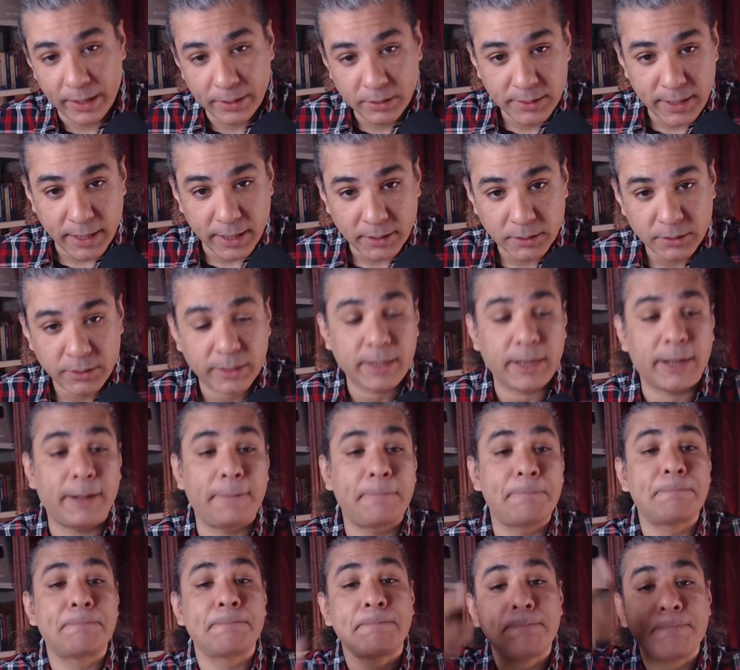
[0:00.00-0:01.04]
Antarctica,
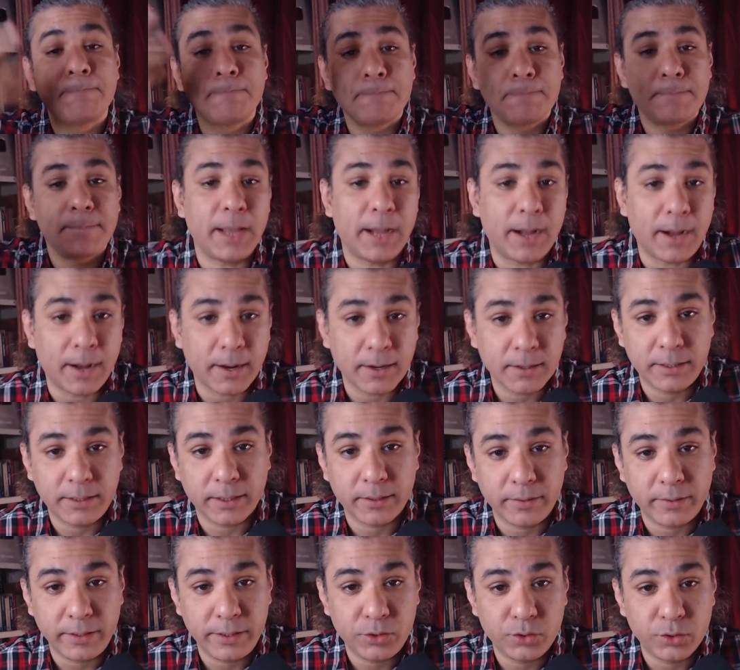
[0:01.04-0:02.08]
the
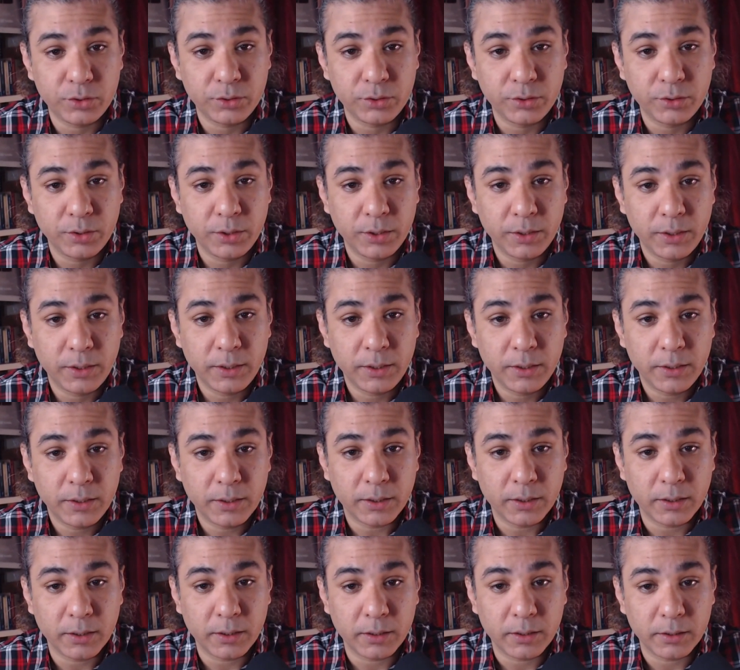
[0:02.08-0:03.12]
Arctic region
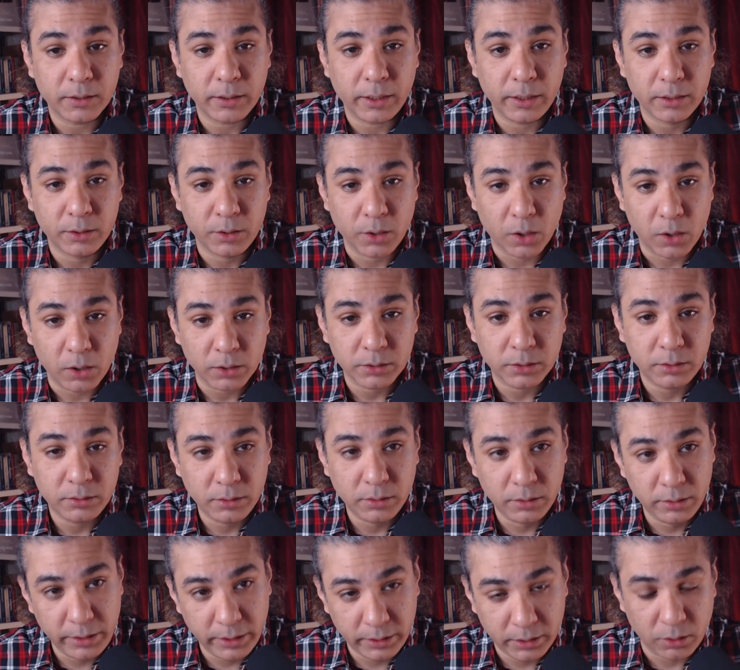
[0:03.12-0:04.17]
in the north,
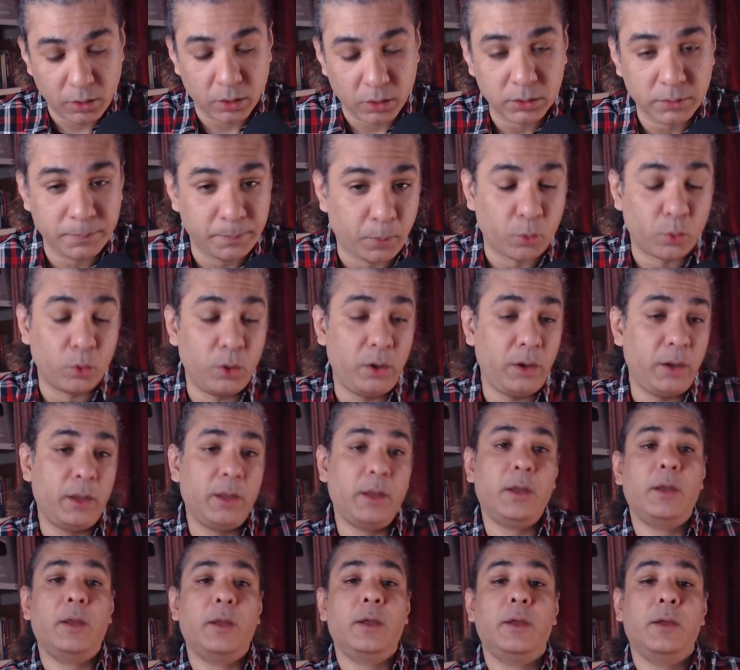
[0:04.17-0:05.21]
near the North Pole.
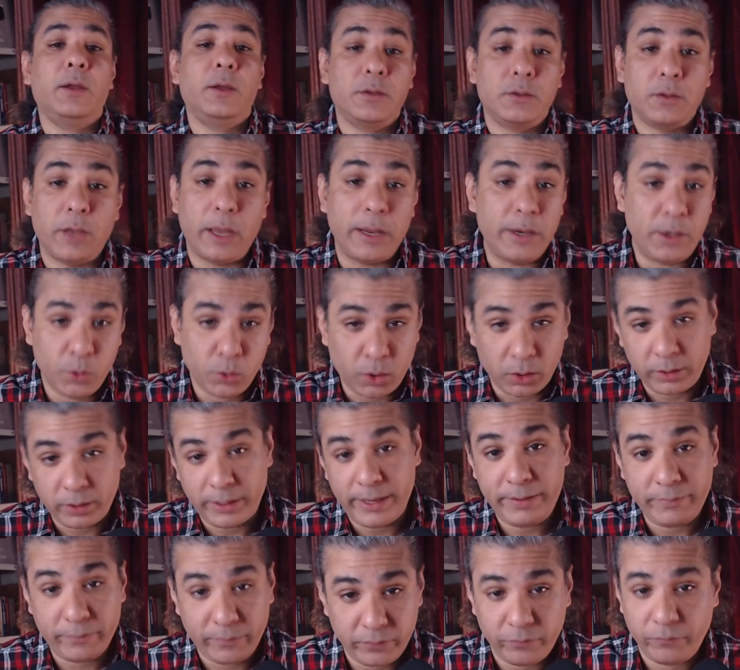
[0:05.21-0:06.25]
And you're
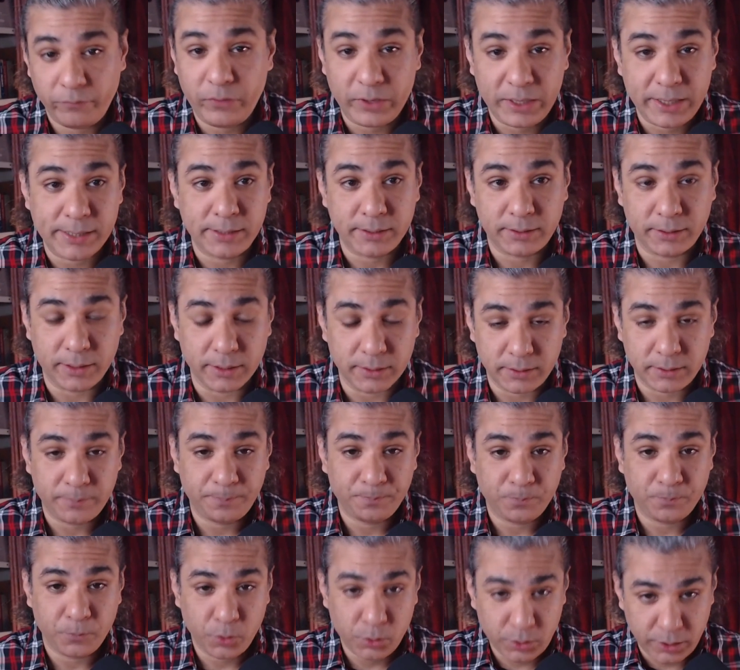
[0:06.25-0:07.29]
already witnessing this.
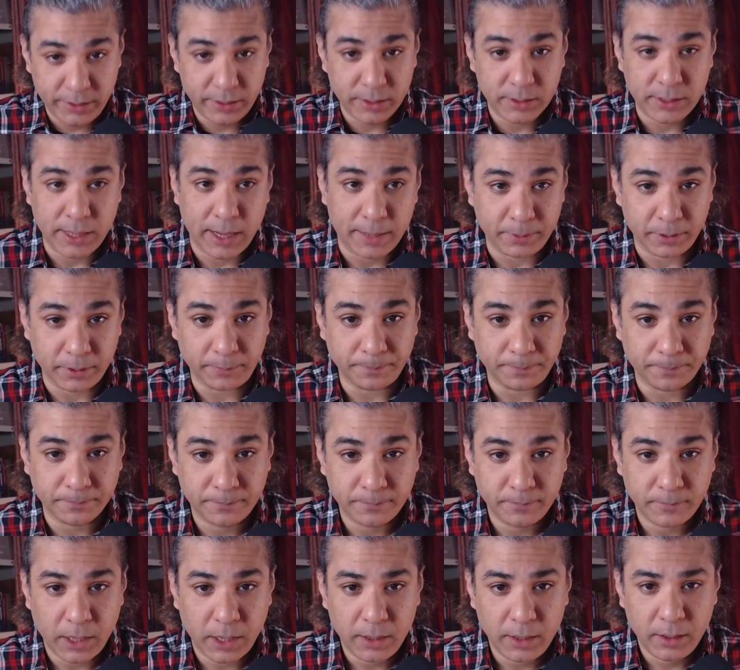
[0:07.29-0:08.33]
You're seeing this happen.
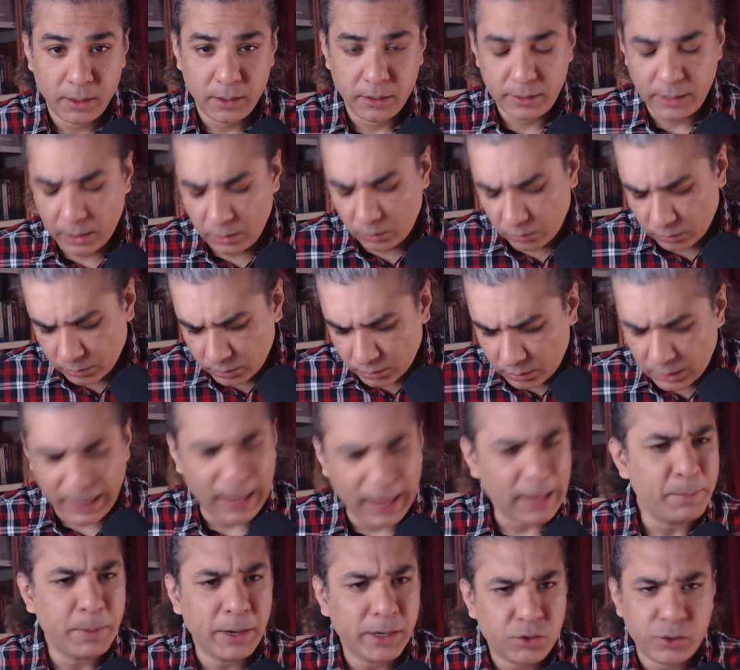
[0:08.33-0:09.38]
Now,
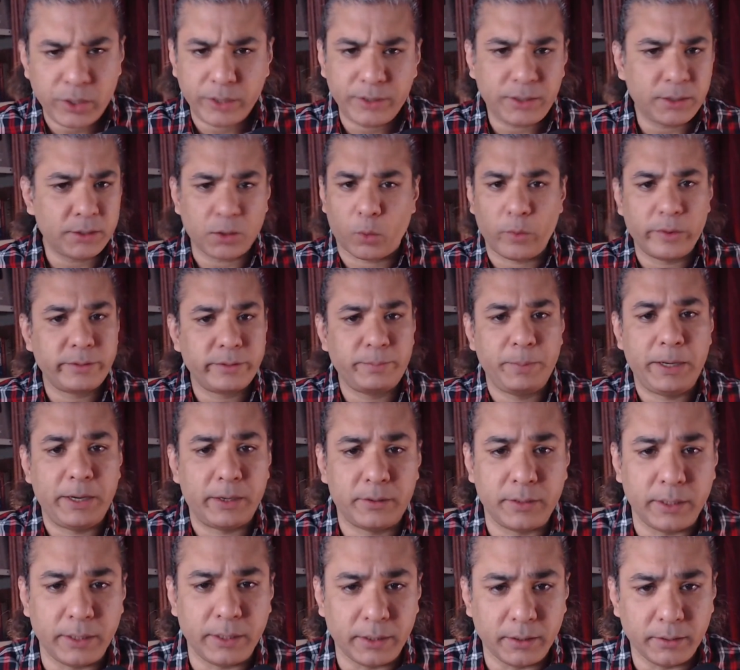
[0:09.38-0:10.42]
climate change has always been
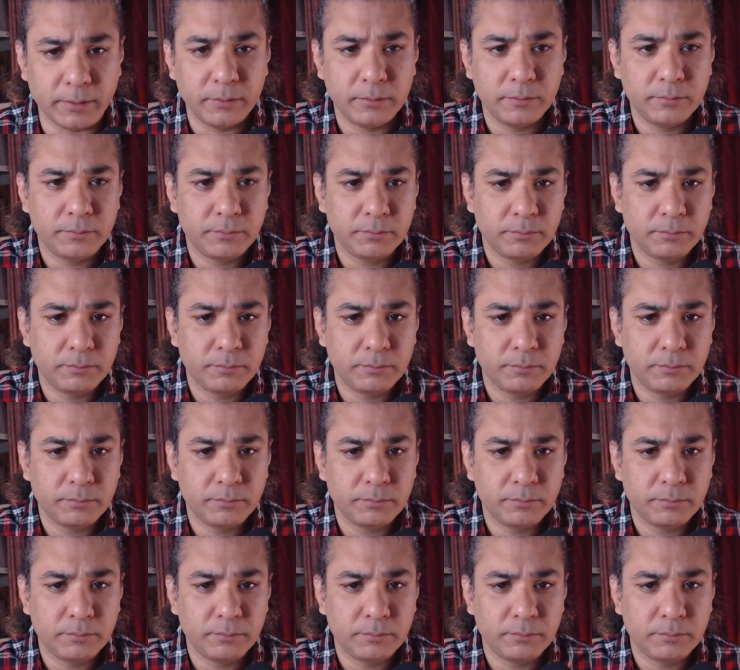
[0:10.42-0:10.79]
a thing.